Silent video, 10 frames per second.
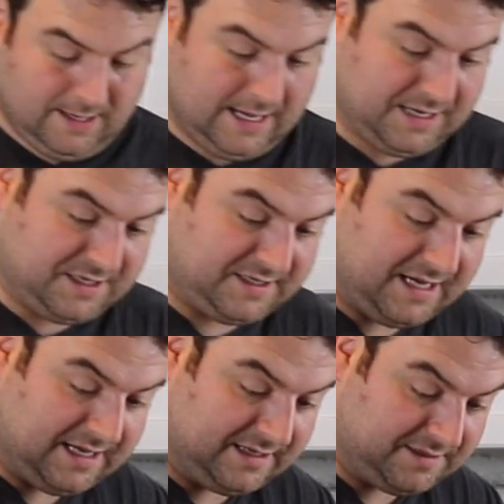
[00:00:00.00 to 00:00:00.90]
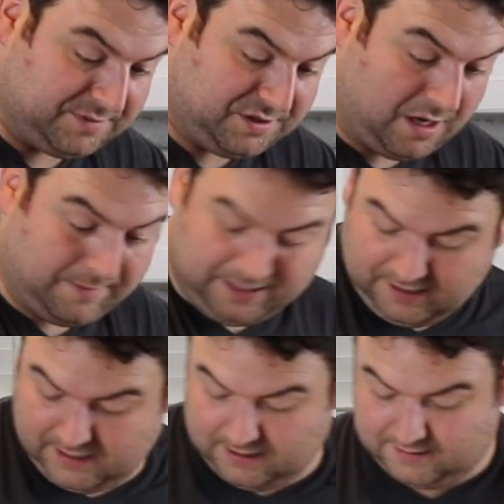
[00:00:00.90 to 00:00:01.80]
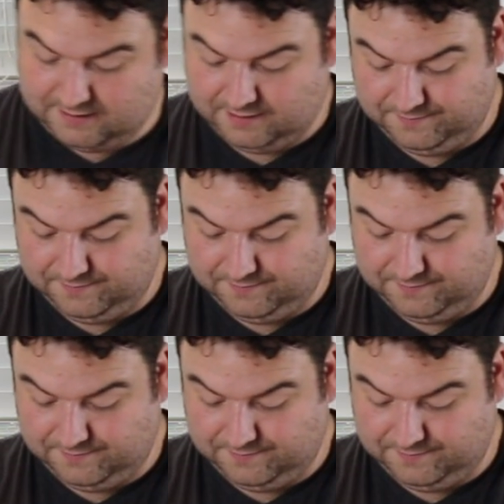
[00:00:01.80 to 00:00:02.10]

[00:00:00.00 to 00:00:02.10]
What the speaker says: And just taking some strawberries